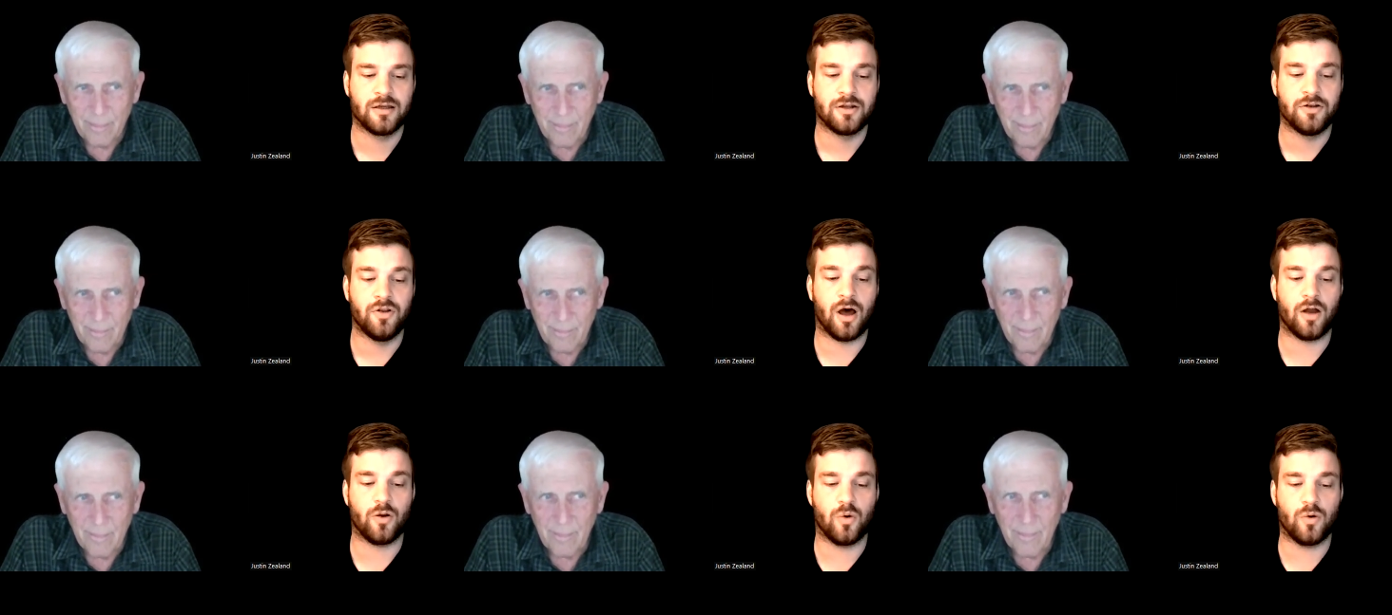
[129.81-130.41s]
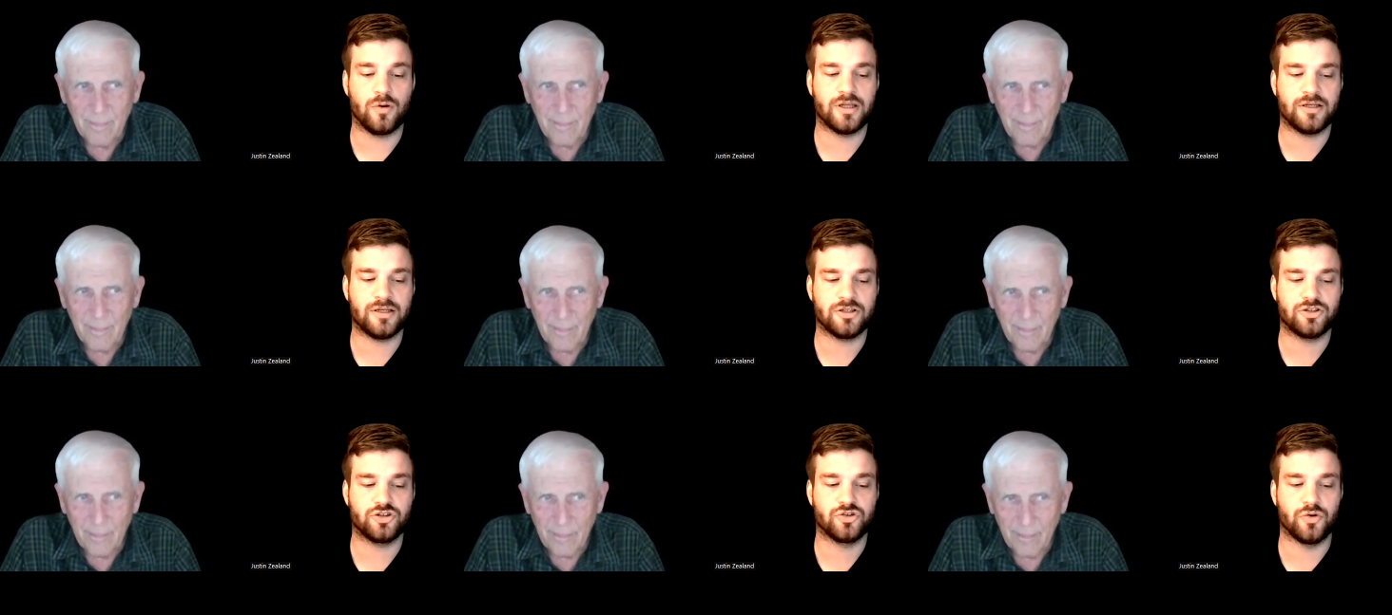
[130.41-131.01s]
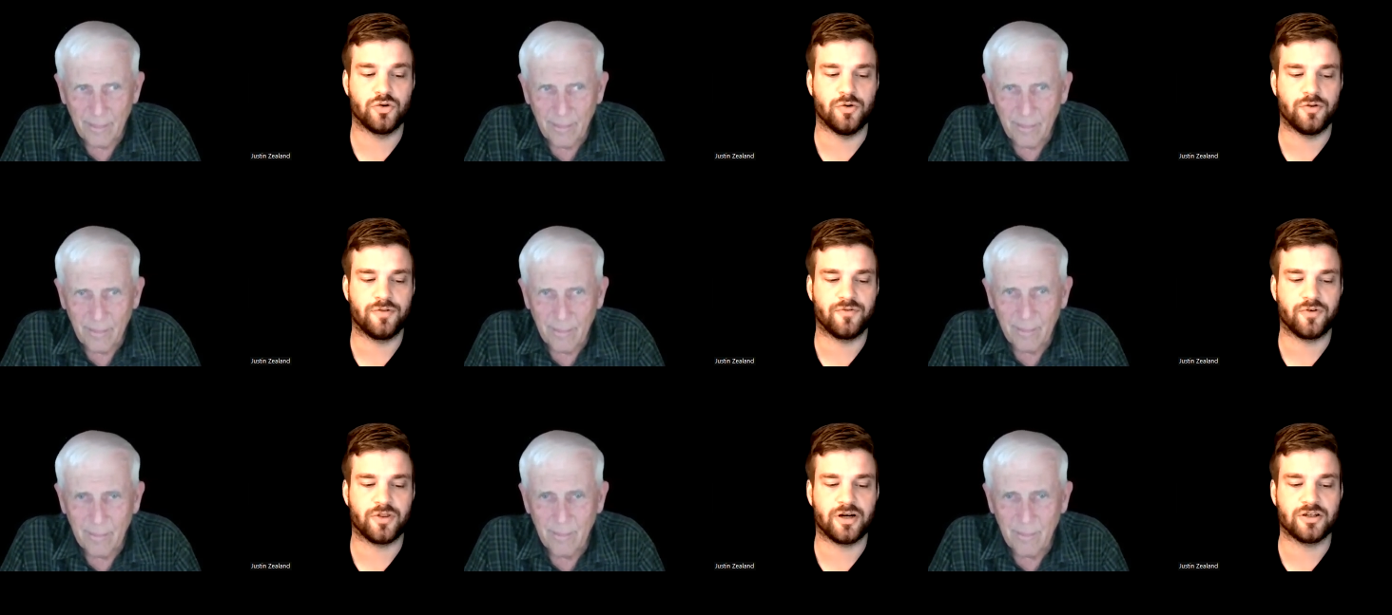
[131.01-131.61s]
Speaker 1: not holding to truth
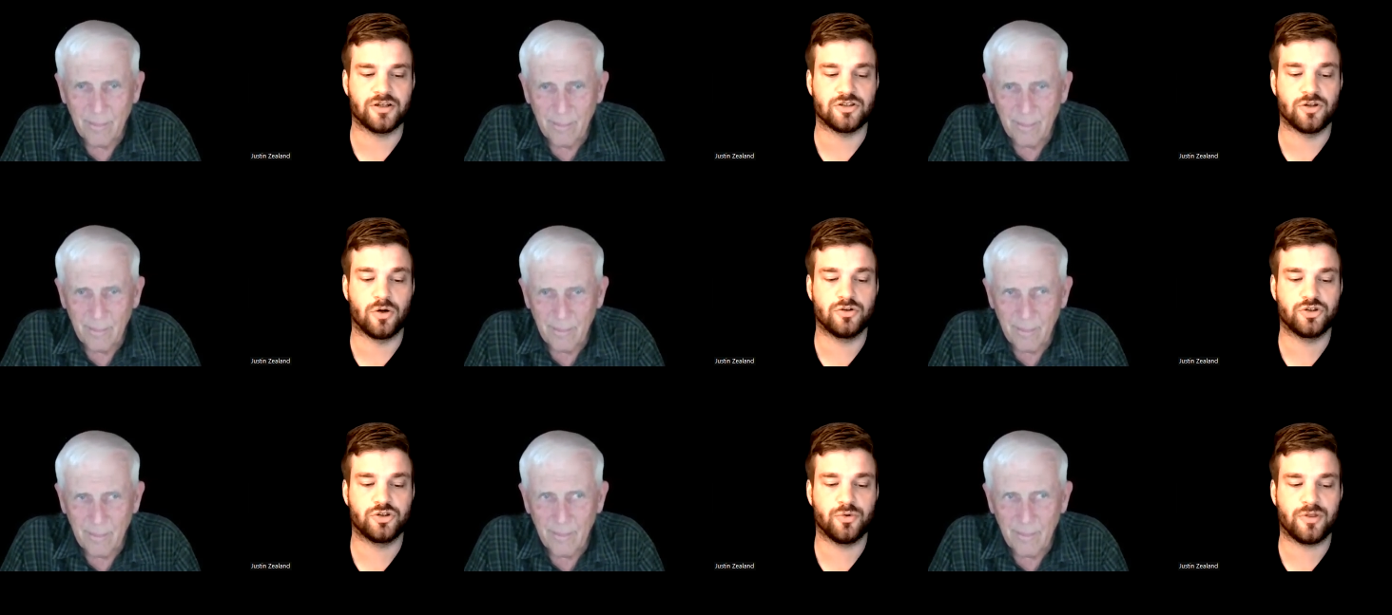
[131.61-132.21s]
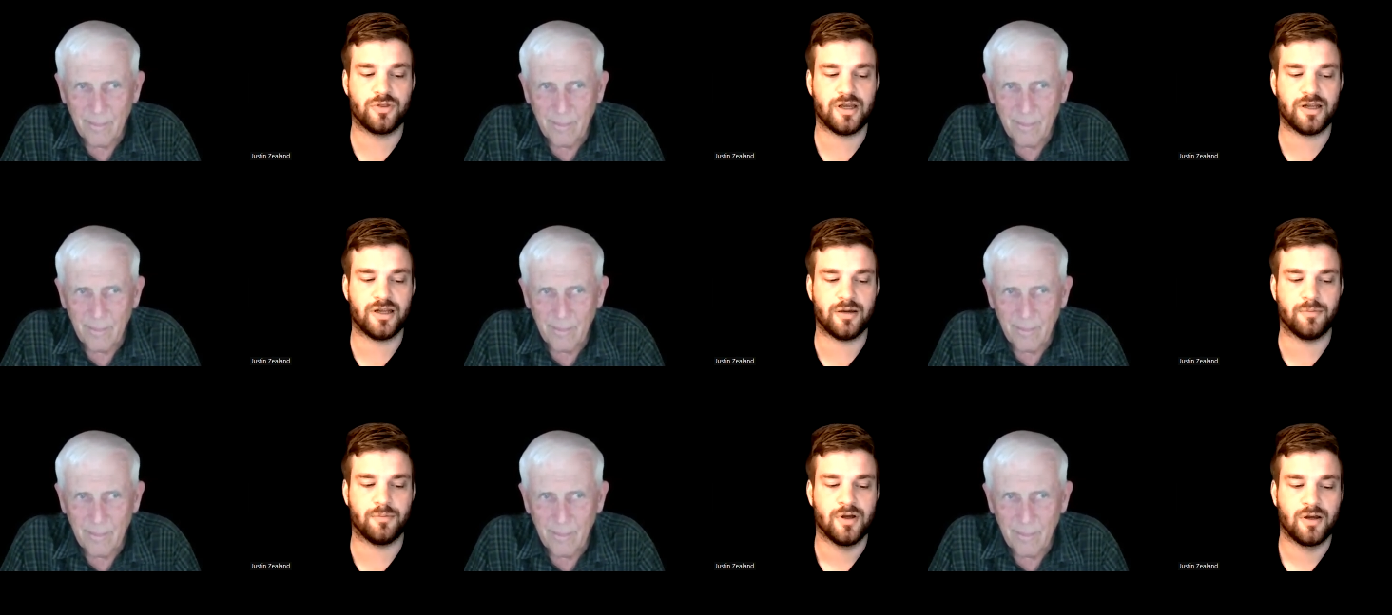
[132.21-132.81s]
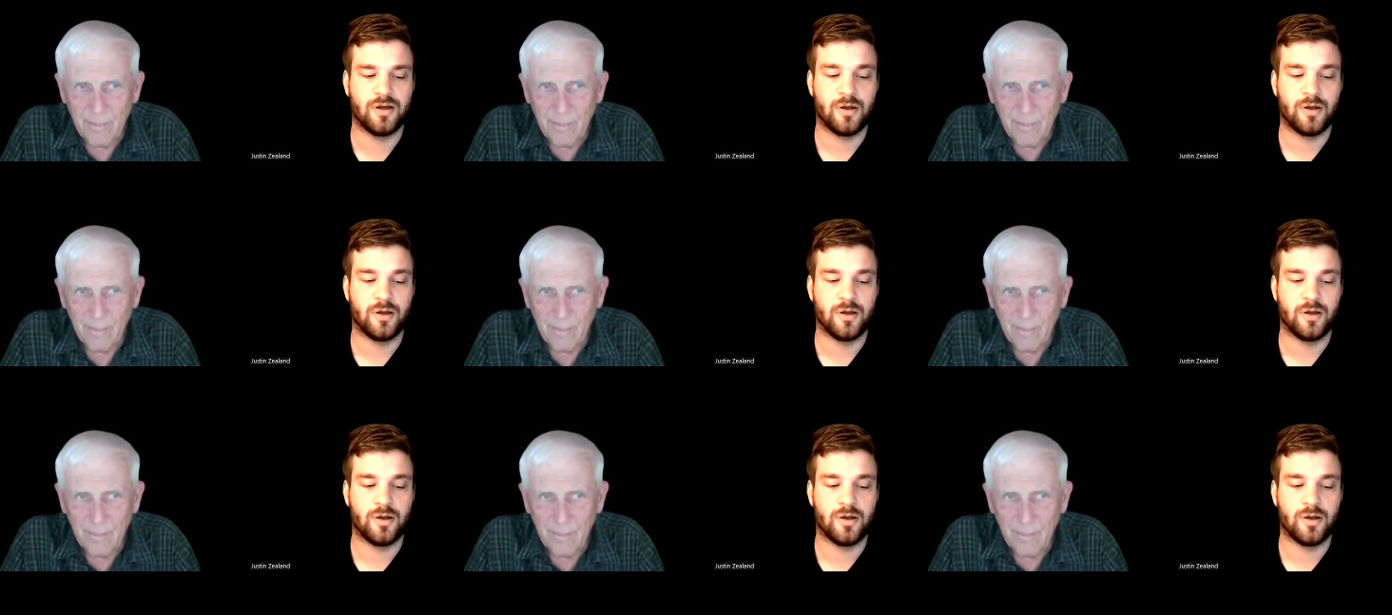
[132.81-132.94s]
for there is no truth in him